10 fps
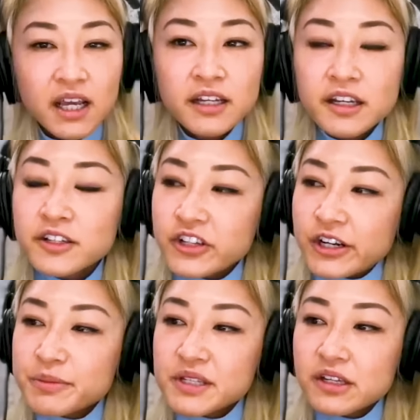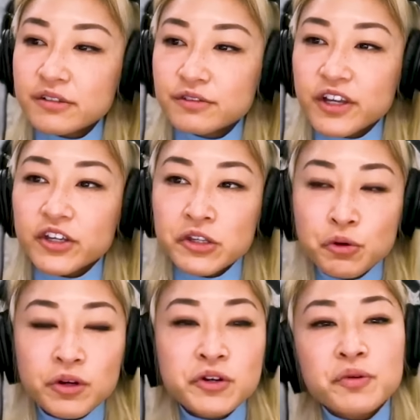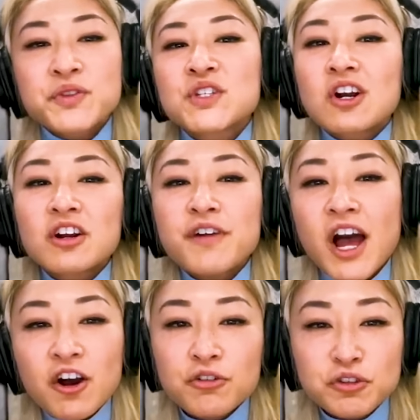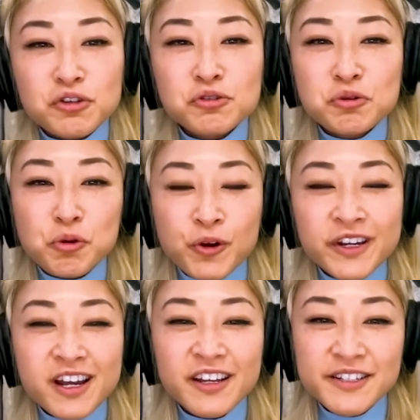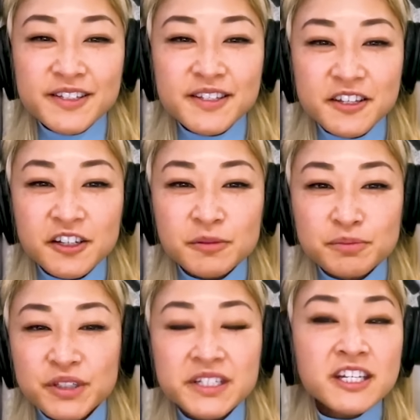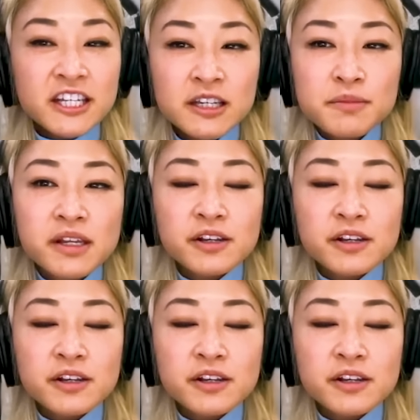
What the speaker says: And in terms of like your North Star of how you organize the team and